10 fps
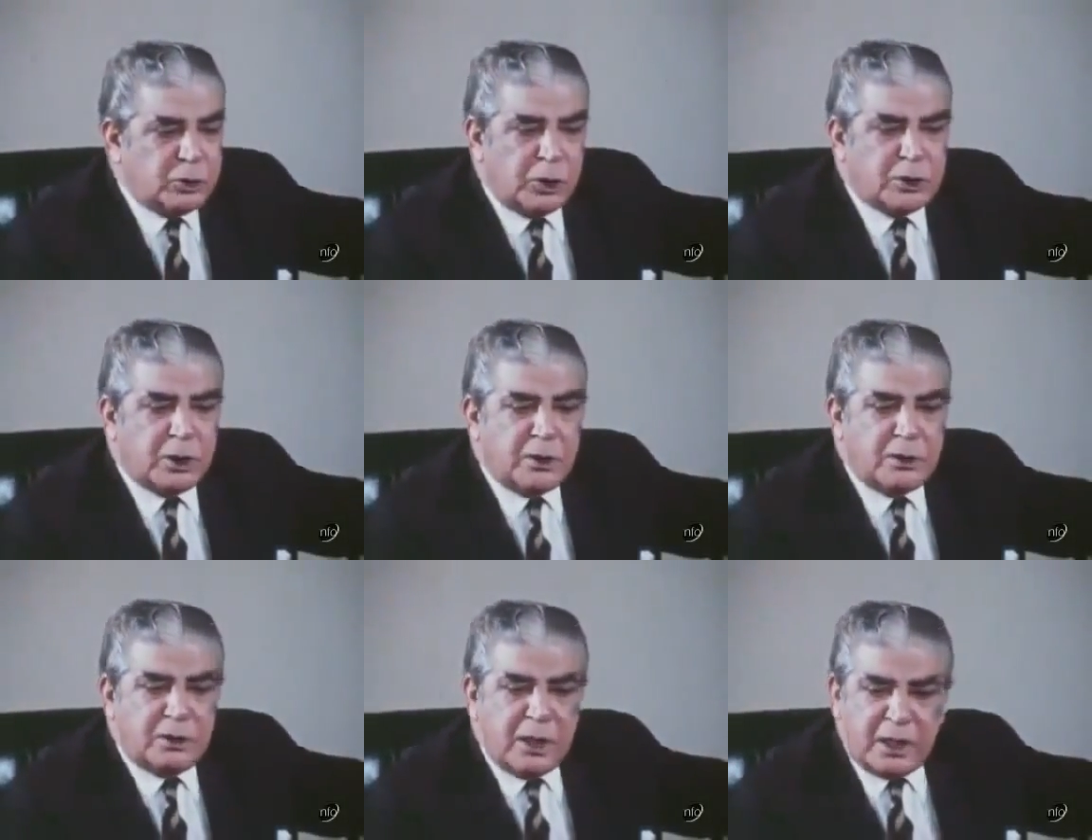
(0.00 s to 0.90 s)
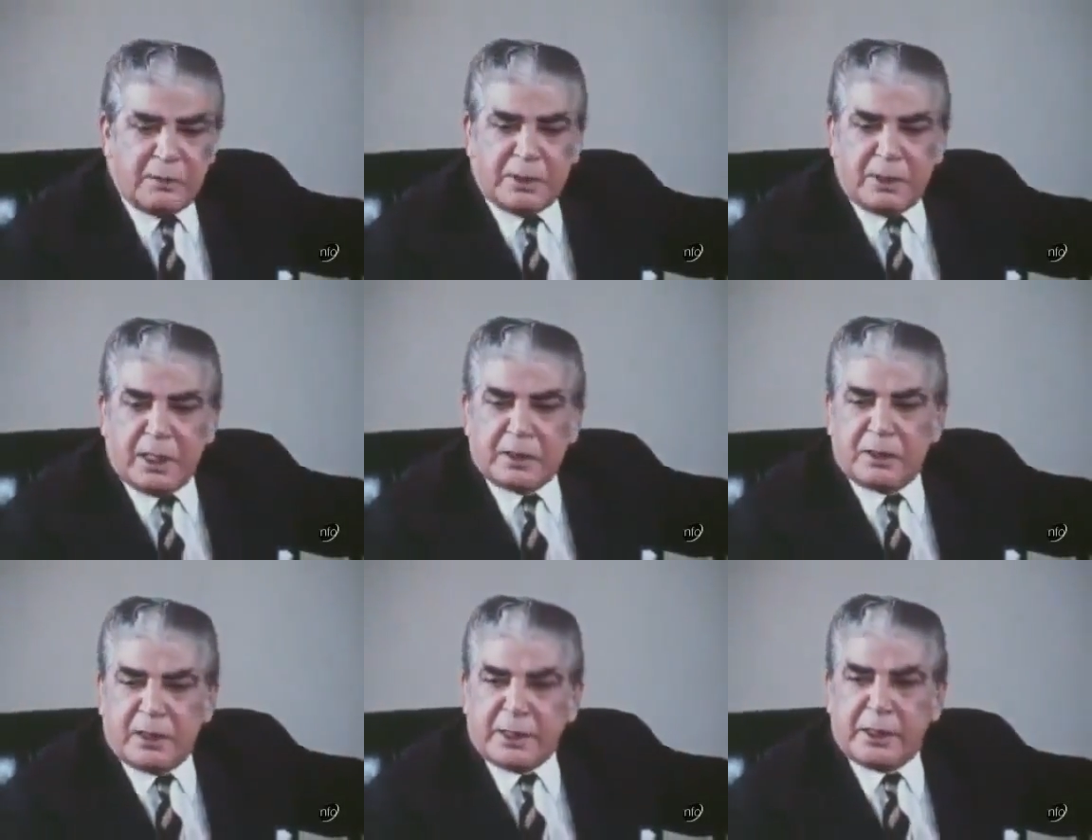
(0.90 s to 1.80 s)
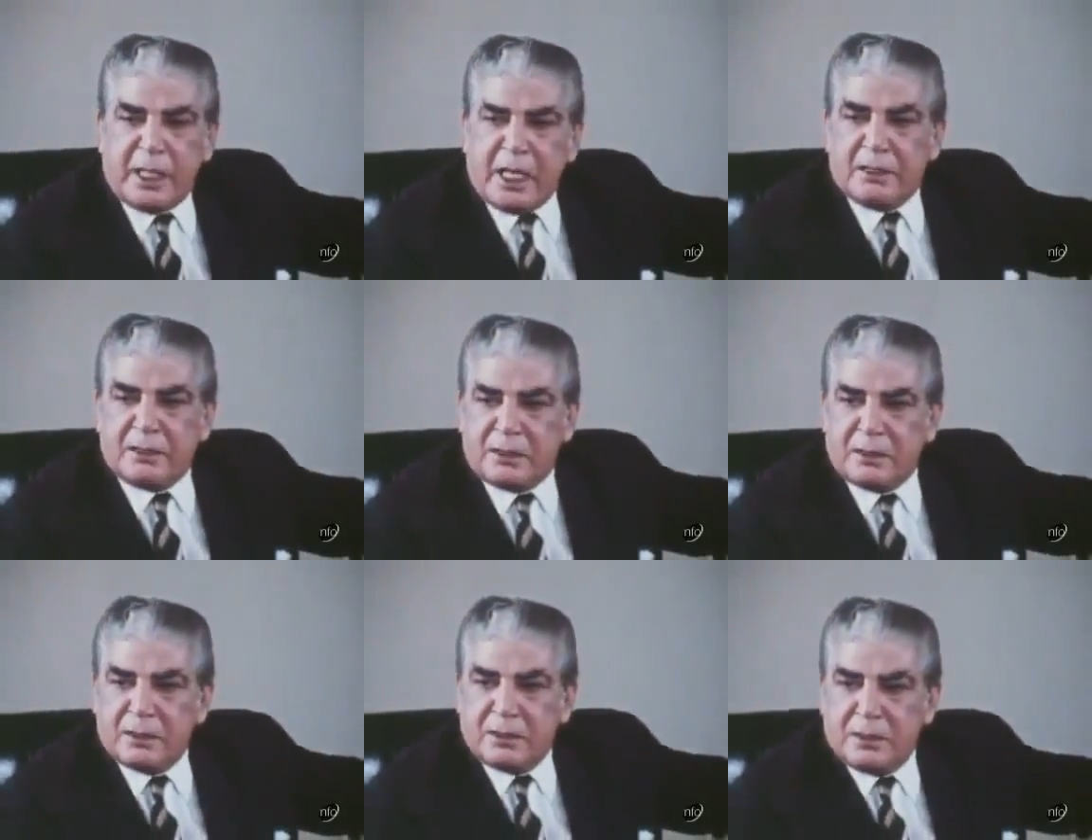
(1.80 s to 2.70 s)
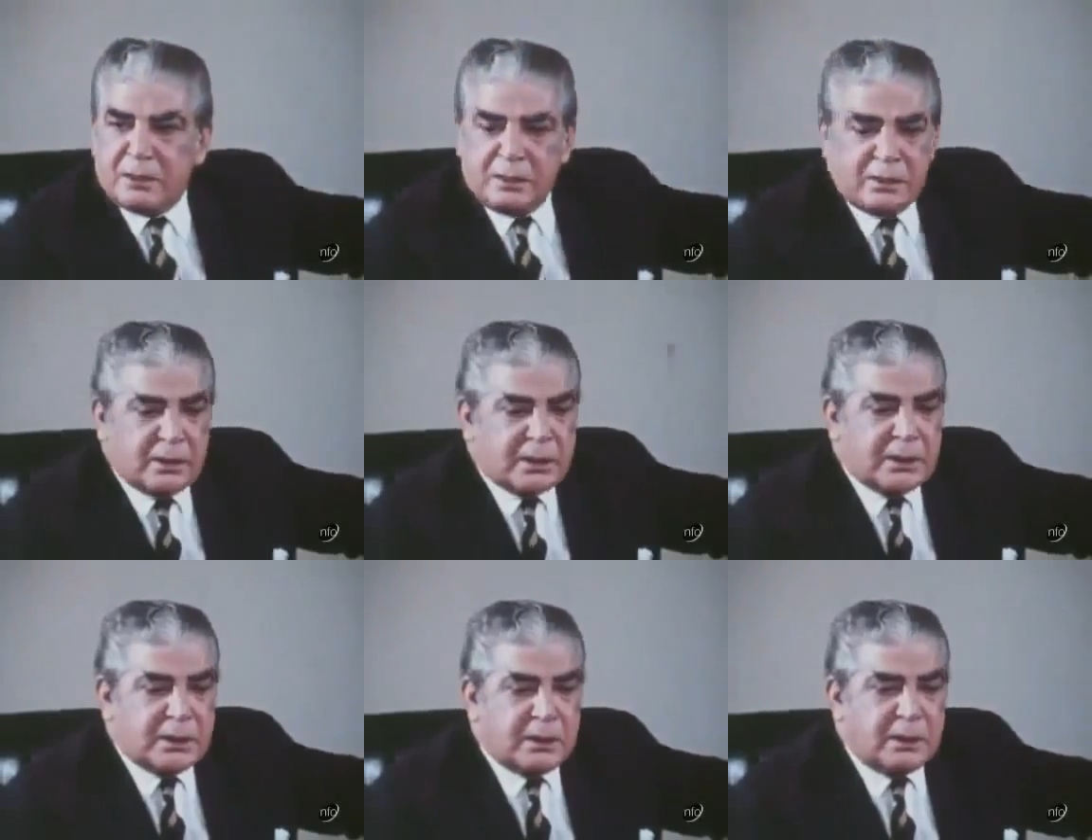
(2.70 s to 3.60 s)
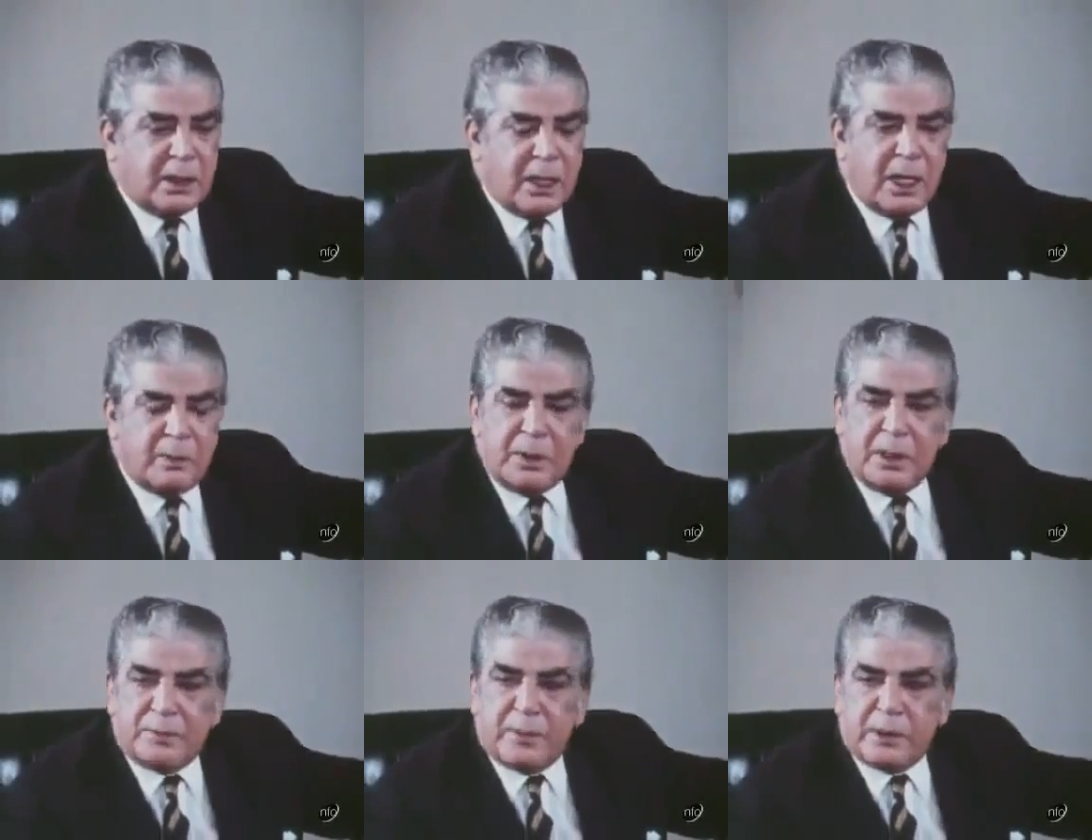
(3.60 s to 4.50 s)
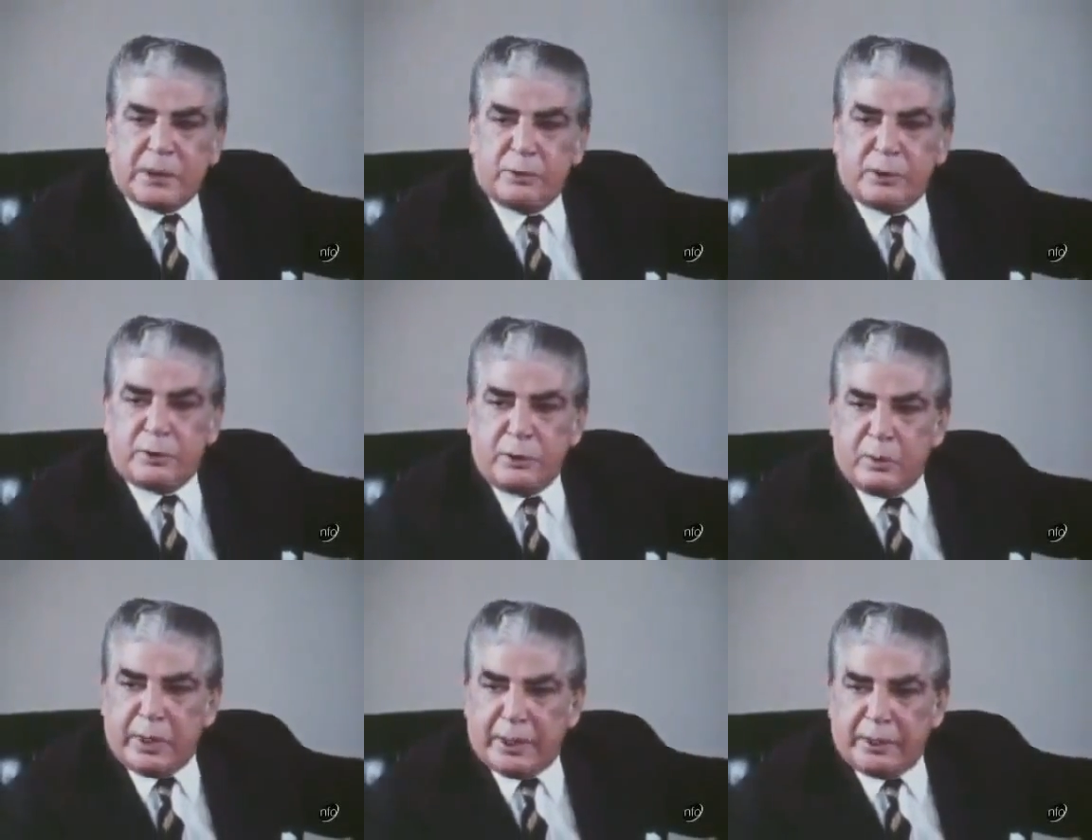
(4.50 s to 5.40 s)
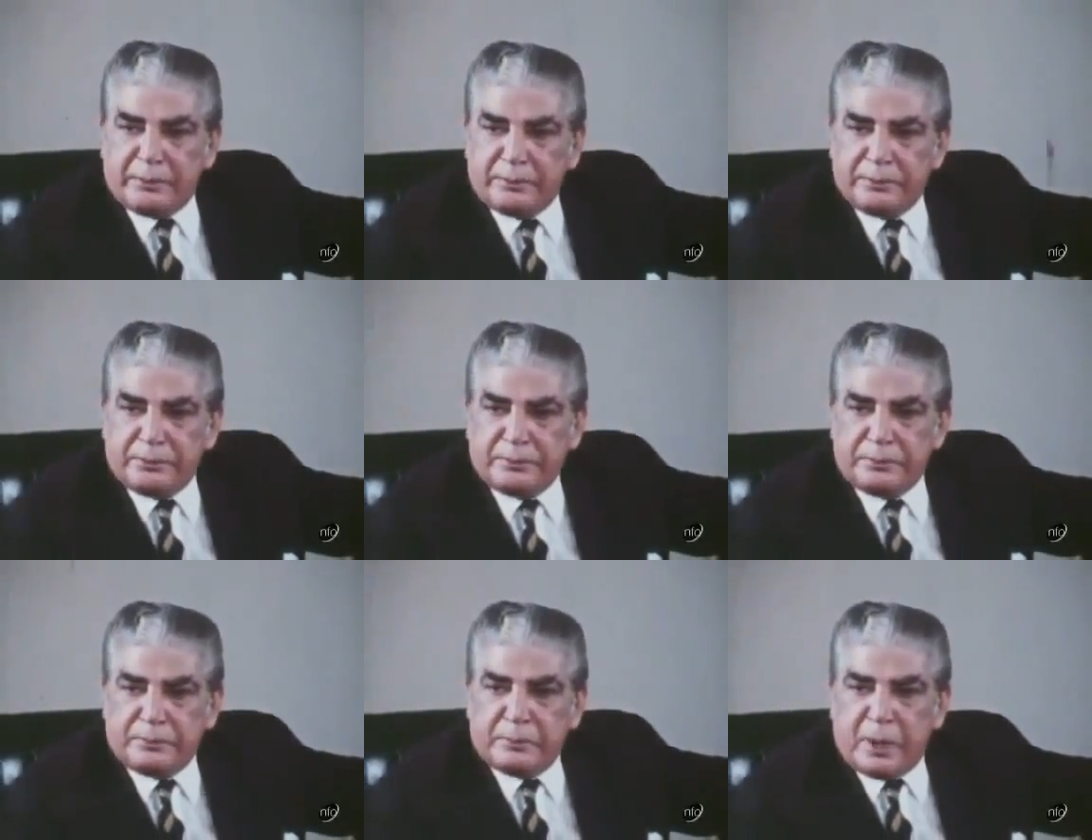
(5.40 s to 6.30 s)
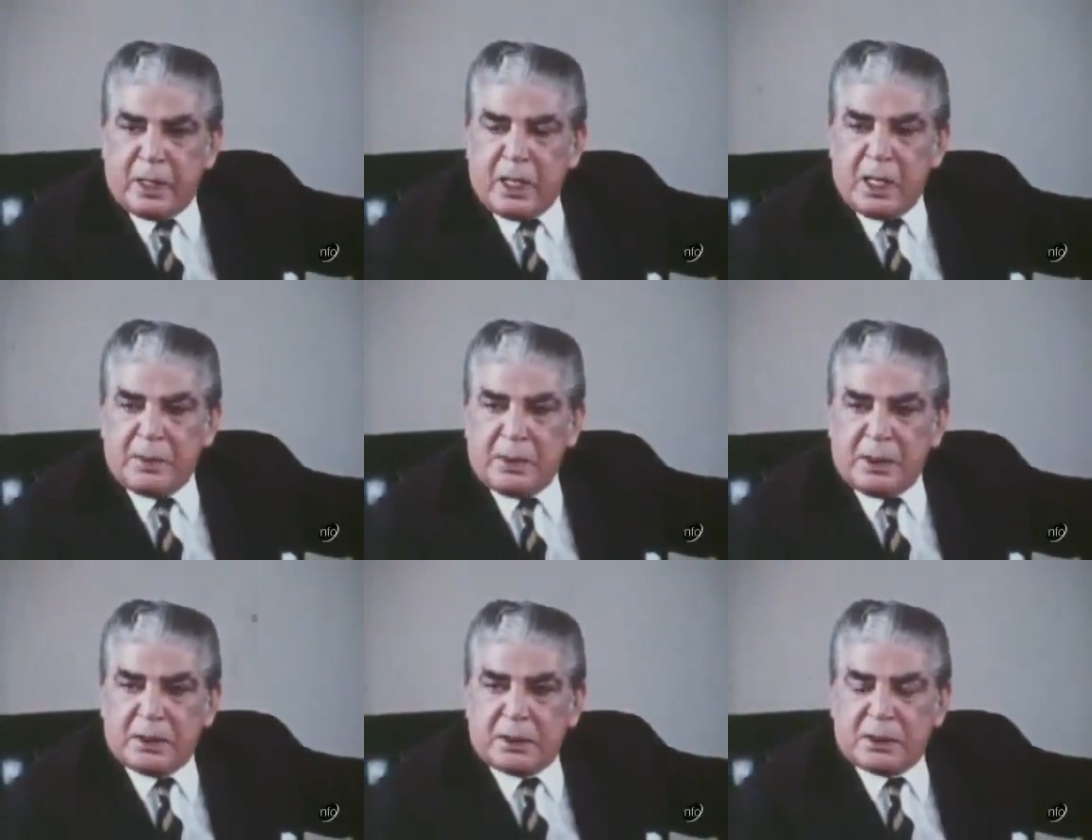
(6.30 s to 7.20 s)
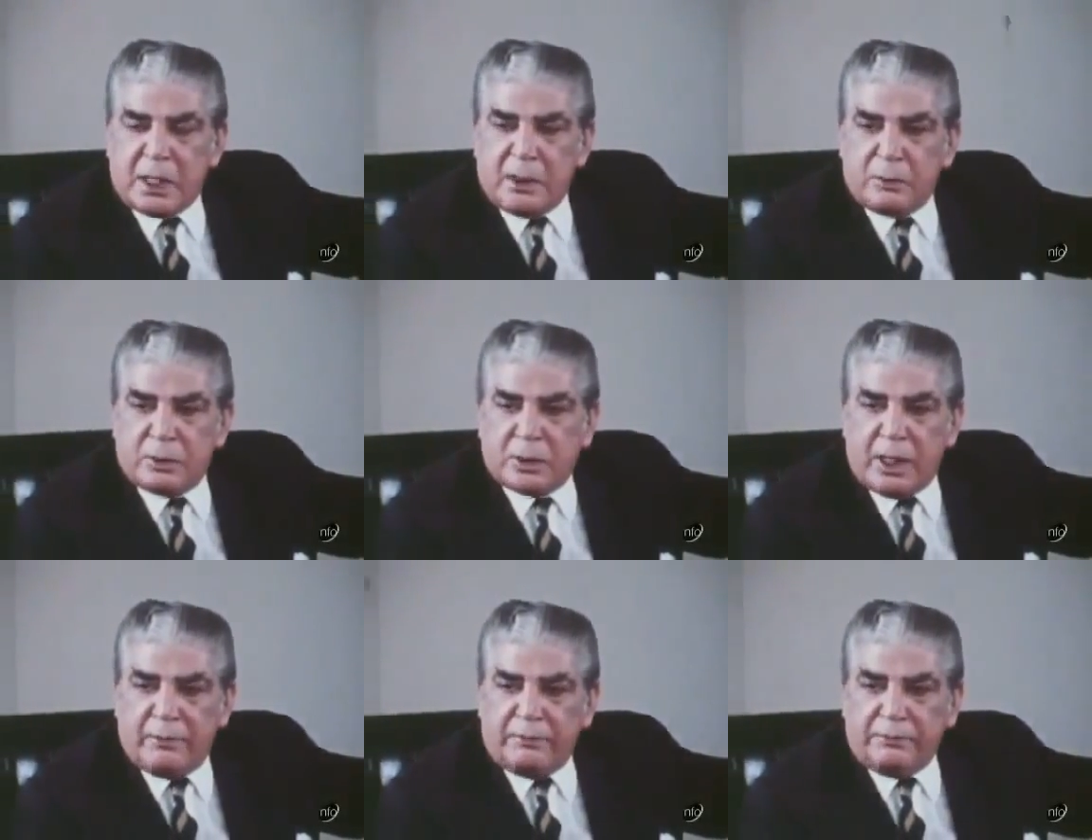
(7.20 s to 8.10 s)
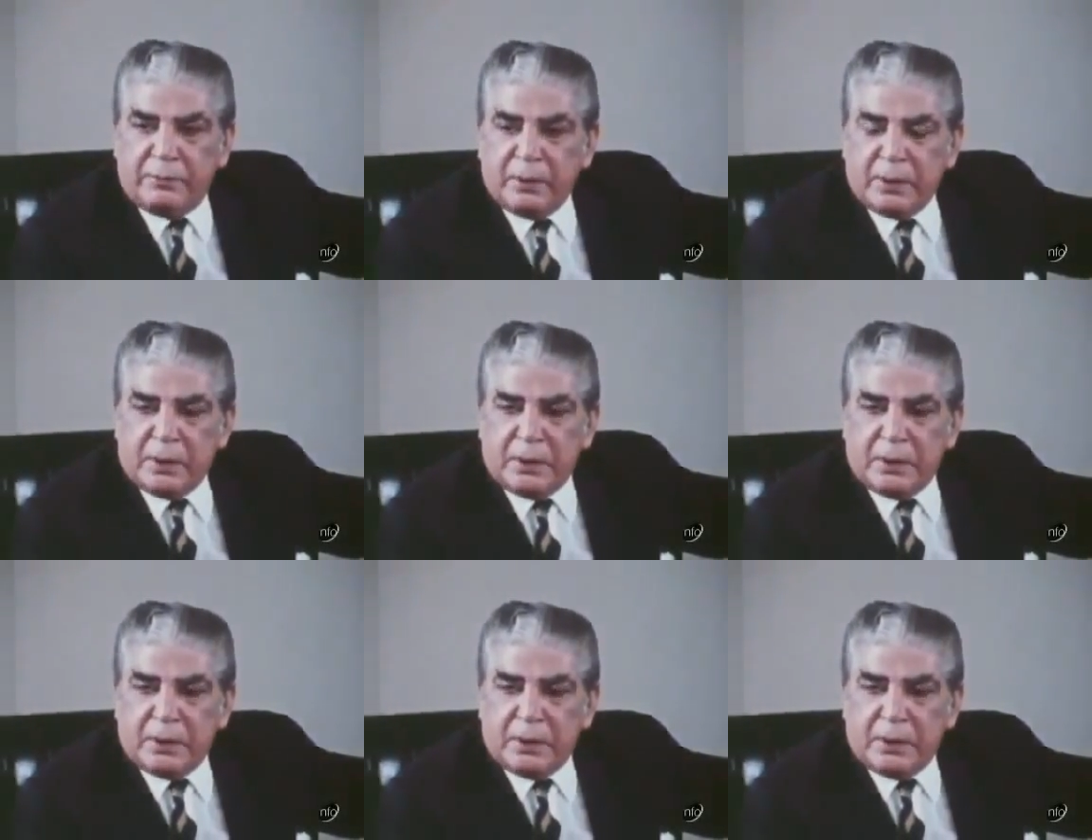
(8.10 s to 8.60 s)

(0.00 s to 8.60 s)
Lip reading: is nothing but exaggerated lies. Army has persecuted nobody. Army has tried to save